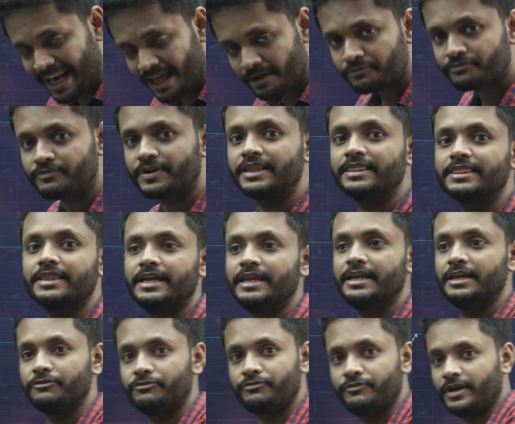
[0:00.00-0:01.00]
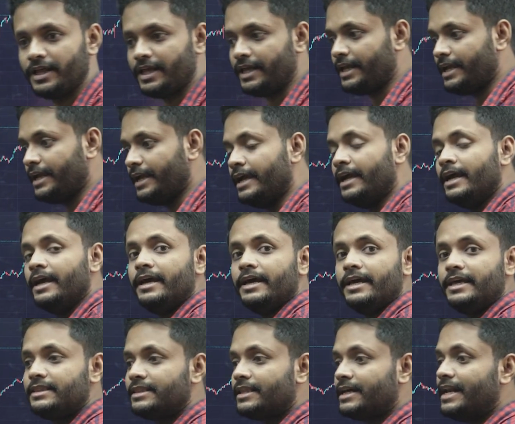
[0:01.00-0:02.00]
left in the Nifty
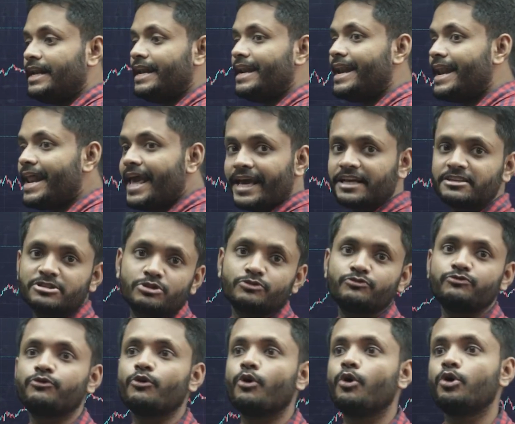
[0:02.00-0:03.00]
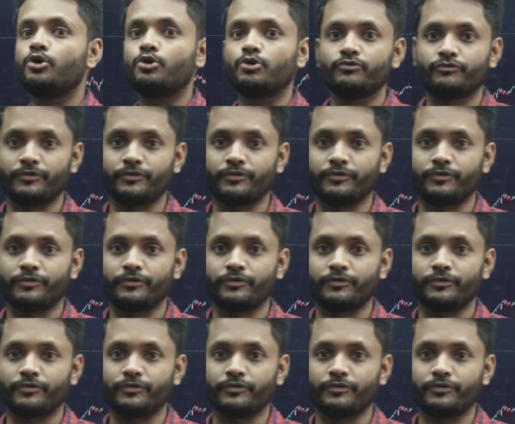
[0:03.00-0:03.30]
in the next 4 to